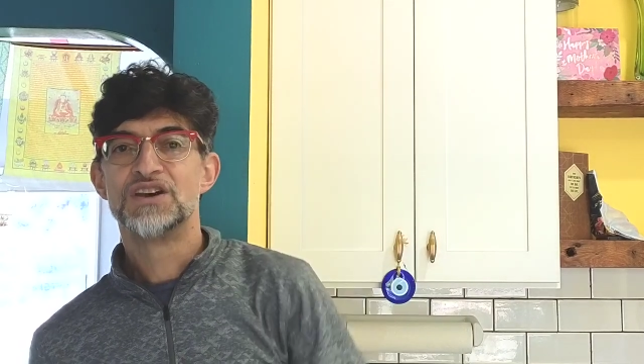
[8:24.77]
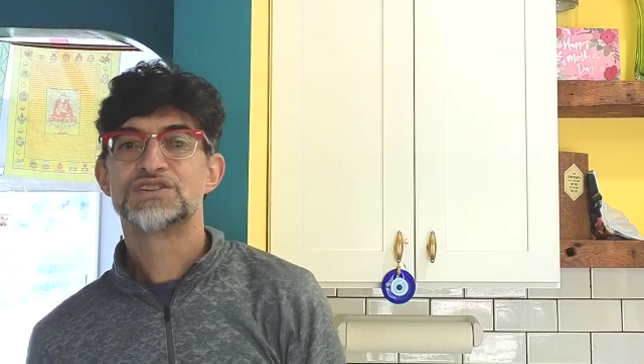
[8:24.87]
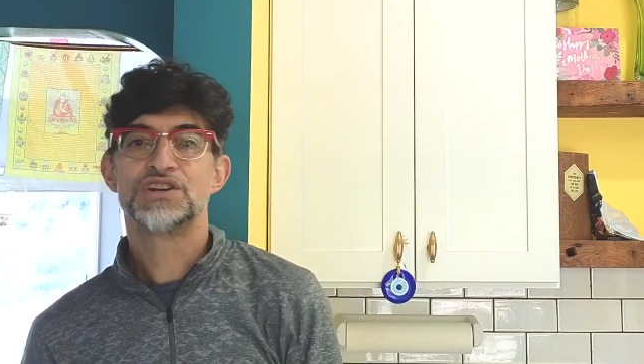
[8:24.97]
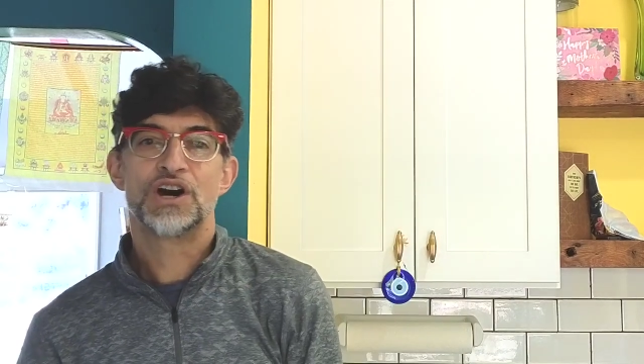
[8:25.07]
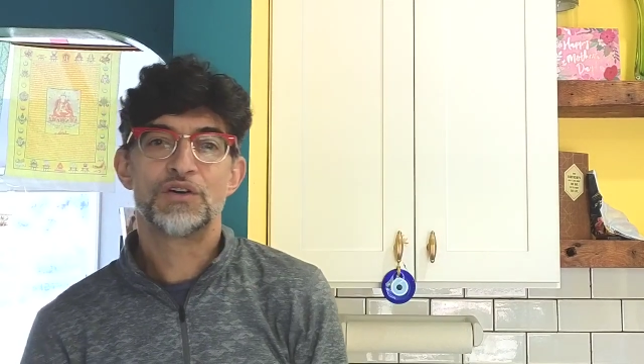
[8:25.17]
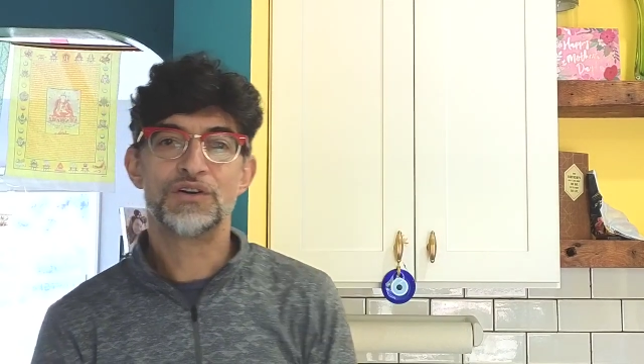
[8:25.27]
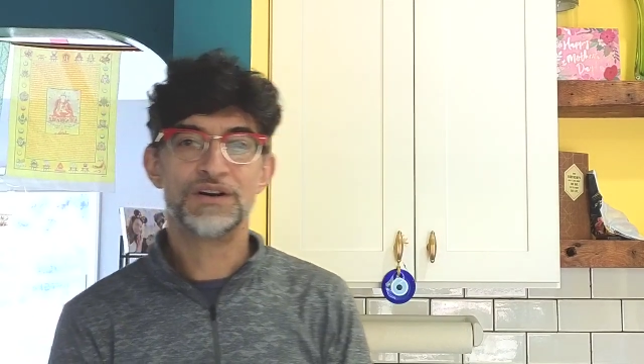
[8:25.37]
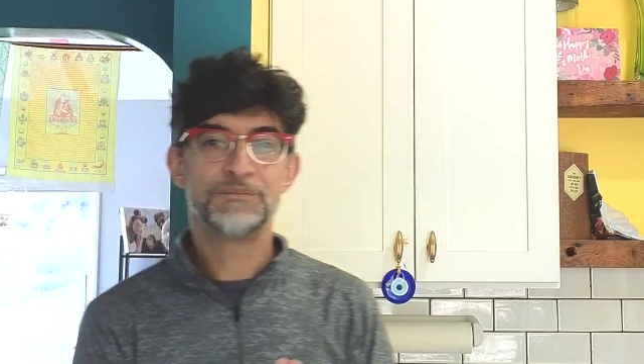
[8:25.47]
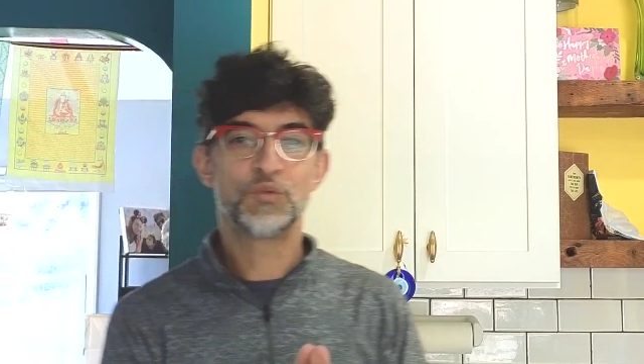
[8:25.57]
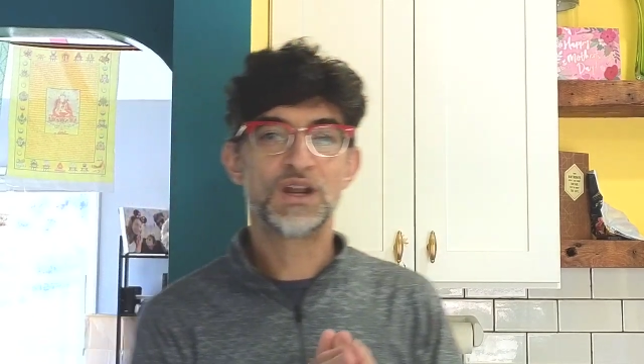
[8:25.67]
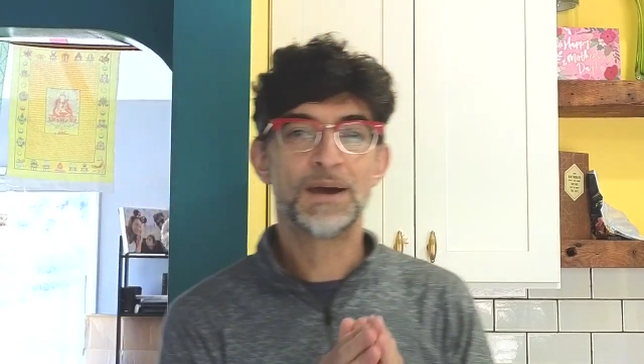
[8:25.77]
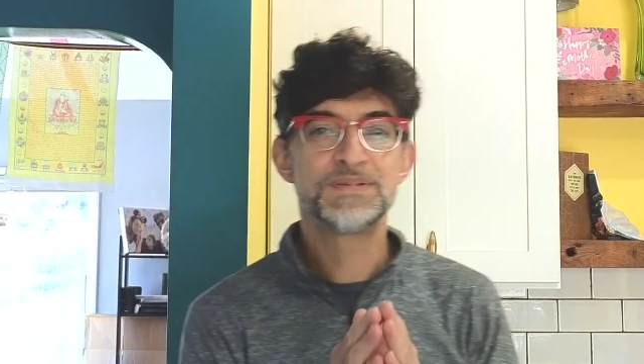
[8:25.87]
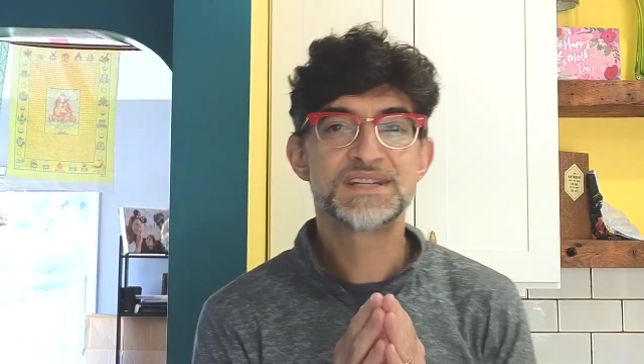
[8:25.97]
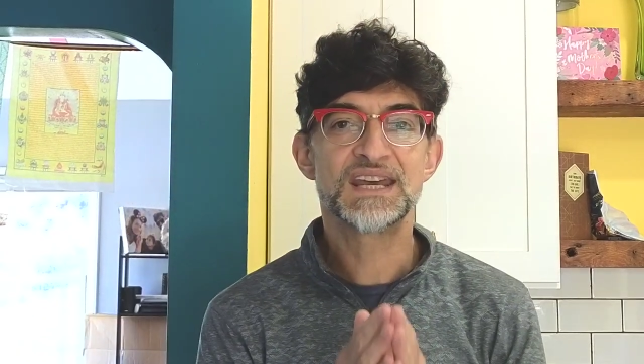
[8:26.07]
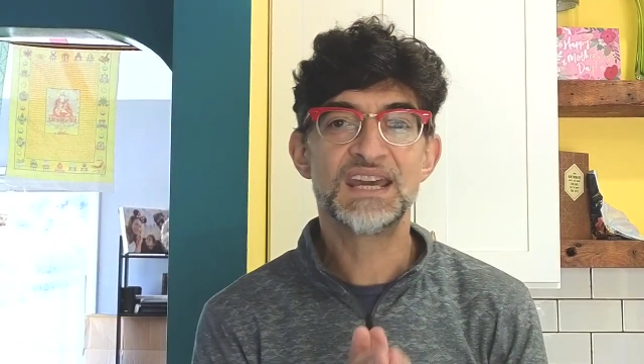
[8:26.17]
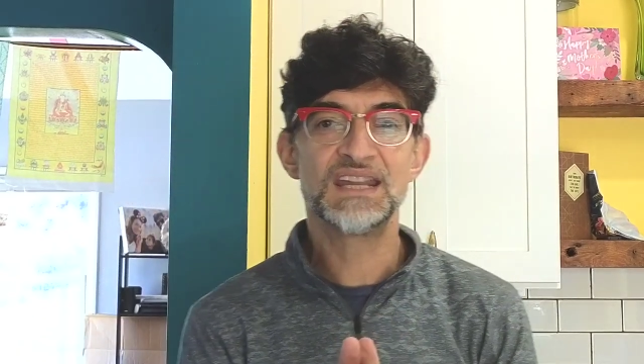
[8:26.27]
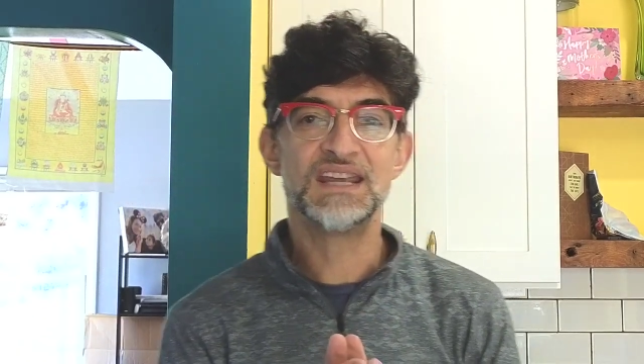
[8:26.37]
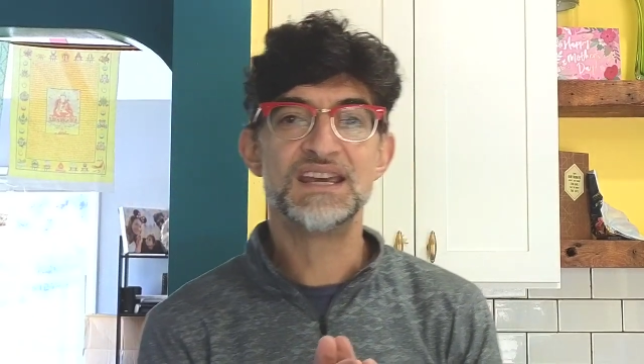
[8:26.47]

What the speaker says: So what I'm saying